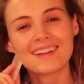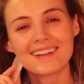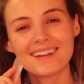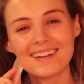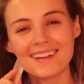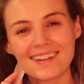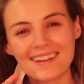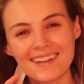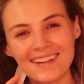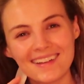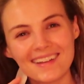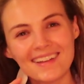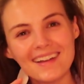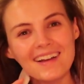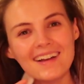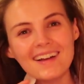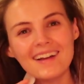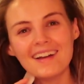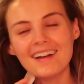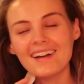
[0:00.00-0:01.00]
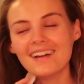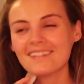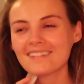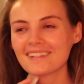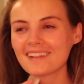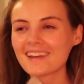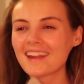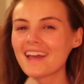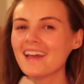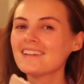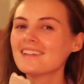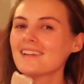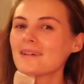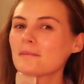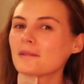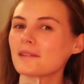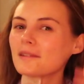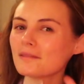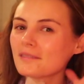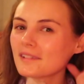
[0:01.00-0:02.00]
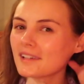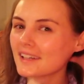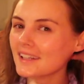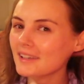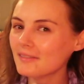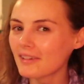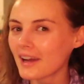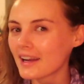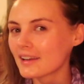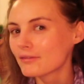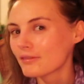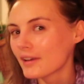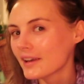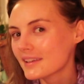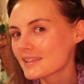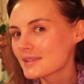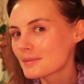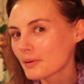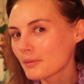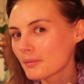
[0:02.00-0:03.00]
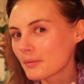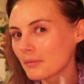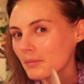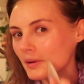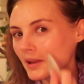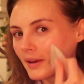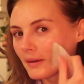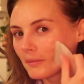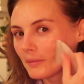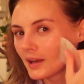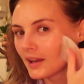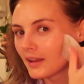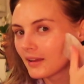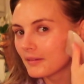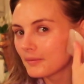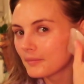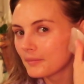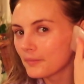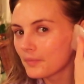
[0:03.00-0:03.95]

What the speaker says: I'm gonna end up with a really red face probably in a minute.